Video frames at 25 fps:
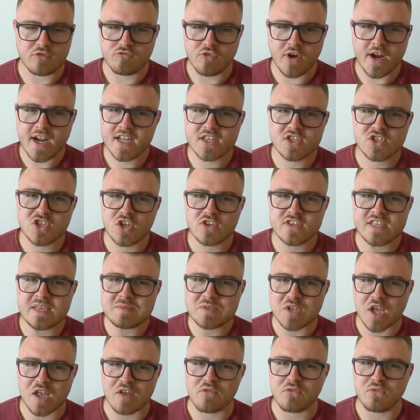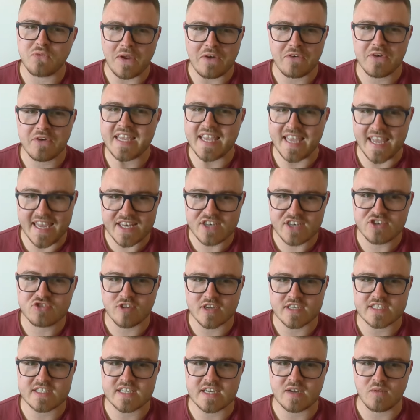Reconcile seems like a very
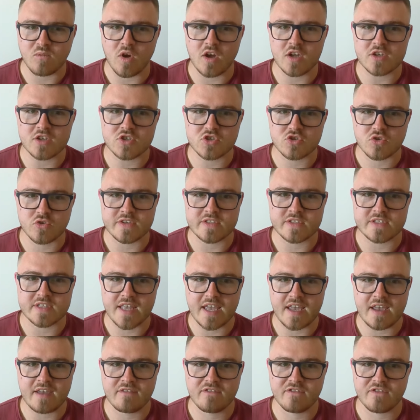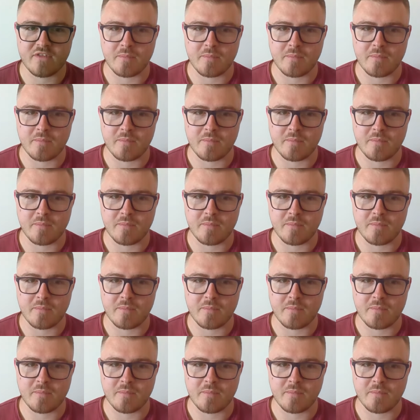interesting word choice there for